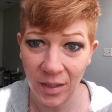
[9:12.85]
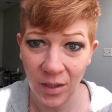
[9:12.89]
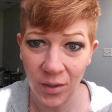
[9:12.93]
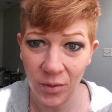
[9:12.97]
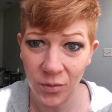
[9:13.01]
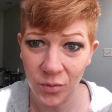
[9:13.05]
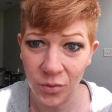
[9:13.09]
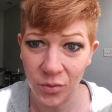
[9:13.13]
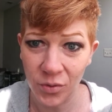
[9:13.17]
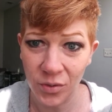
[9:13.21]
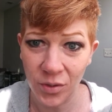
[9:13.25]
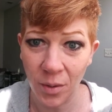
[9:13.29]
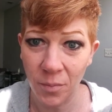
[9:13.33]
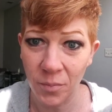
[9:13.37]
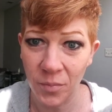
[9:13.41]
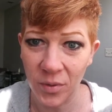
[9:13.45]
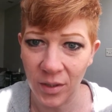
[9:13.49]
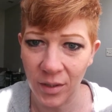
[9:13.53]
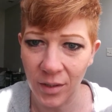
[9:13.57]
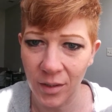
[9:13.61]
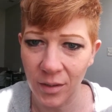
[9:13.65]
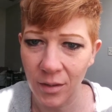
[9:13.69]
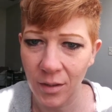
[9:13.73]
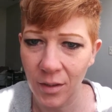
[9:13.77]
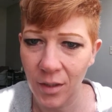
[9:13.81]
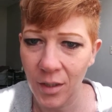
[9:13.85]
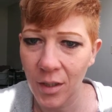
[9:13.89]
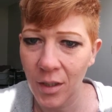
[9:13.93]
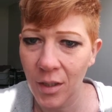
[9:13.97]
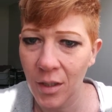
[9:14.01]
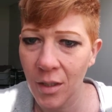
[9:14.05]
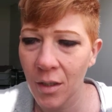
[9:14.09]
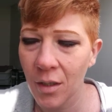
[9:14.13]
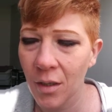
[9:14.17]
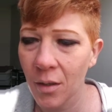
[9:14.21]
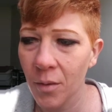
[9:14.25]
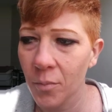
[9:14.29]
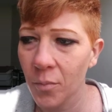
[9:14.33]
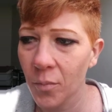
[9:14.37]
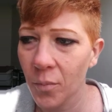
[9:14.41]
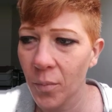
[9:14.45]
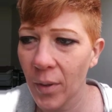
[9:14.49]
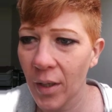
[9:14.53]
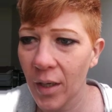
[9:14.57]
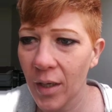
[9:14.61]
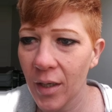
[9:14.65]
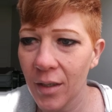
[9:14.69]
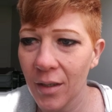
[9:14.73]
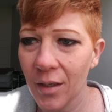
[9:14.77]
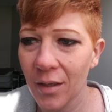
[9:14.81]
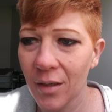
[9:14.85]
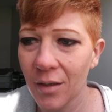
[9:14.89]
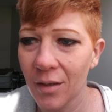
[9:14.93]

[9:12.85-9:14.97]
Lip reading: else or something. But